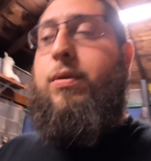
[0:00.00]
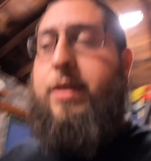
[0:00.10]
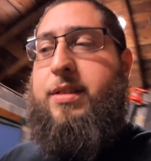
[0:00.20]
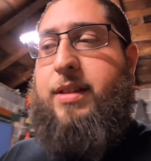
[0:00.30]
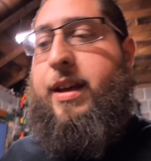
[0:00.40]
with
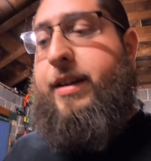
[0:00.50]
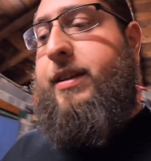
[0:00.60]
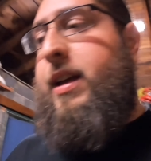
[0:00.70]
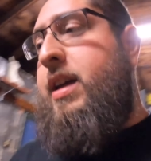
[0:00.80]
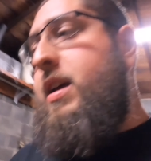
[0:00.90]
this thing.
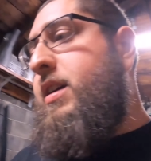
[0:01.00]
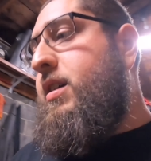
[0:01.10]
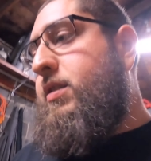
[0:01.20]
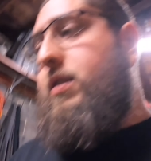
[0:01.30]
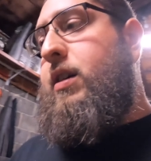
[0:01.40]

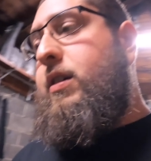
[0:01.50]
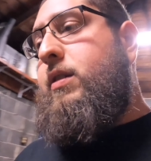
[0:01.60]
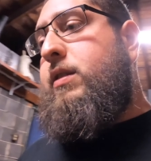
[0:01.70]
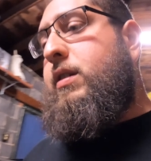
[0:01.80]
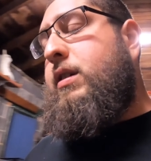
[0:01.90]
So